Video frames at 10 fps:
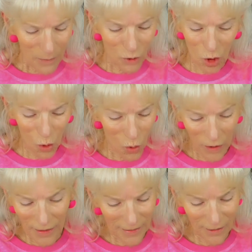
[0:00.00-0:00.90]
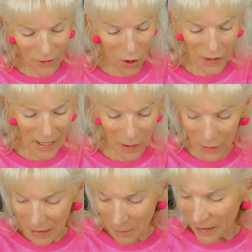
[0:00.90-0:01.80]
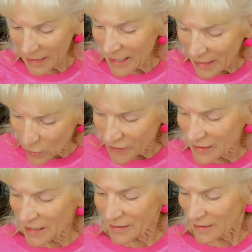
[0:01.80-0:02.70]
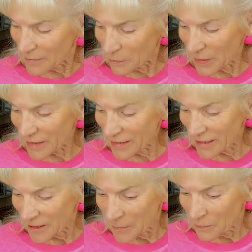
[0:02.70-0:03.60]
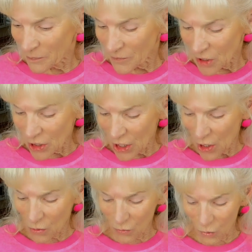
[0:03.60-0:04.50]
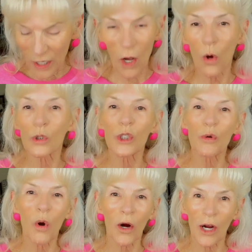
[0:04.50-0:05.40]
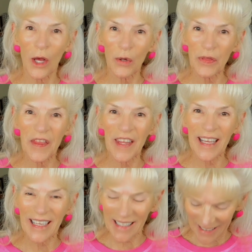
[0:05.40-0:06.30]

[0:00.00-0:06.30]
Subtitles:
sure it's not how anybody else does it, but, you know, we all do our own thing.